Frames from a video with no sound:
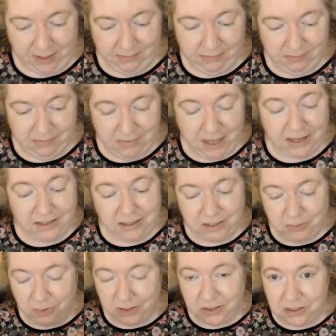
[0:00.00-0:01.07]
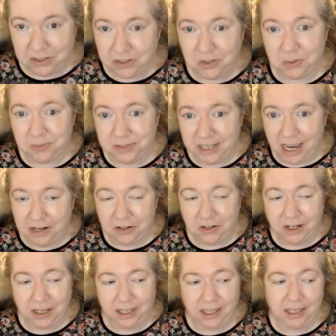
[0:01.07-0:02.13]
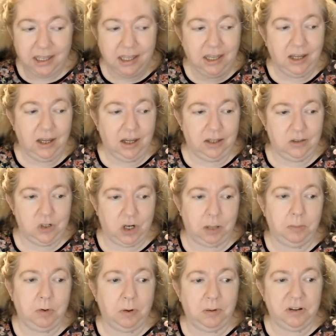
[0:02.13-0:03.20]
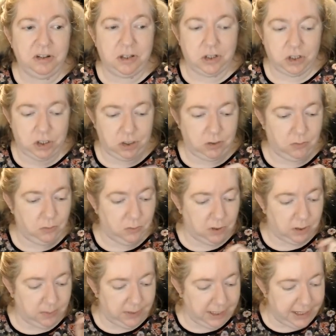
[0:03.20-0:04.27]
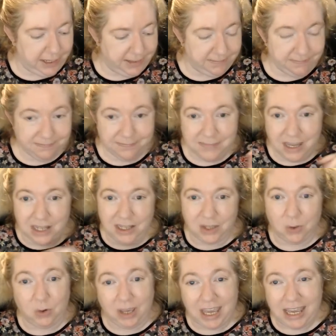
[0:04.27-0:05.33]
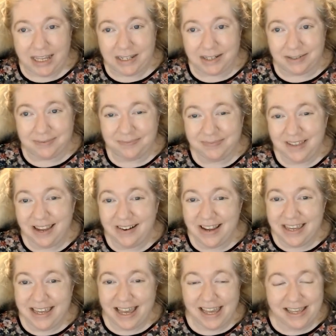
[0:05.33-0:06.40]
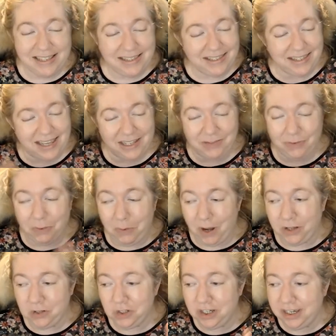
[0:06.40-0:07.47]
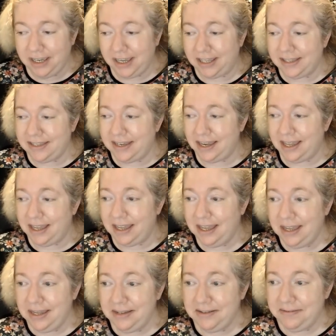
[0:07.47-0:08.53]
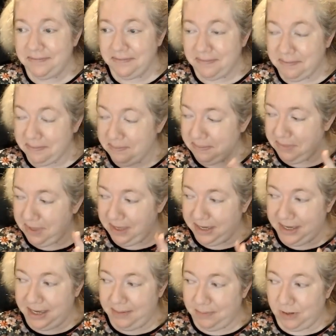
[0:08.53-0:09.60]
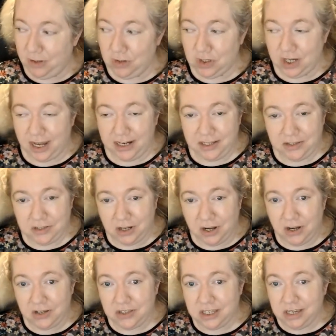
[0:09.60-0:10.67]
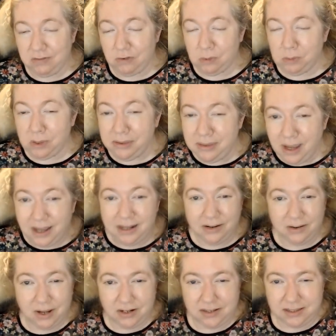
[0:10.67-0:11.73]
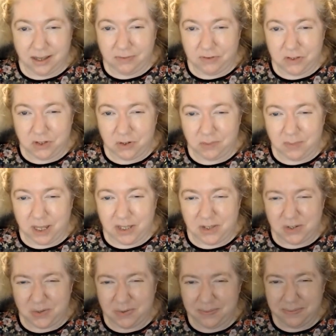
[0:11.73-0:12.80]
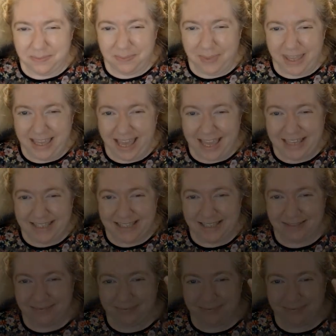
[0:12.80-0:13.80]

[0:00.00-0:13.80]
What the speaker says: next What's the Soup Saturday Charmed Aroma edition will be another candle. Alright guys, thanks for watching, and keep being shining stars, even not around as often to remind you. Bye guys!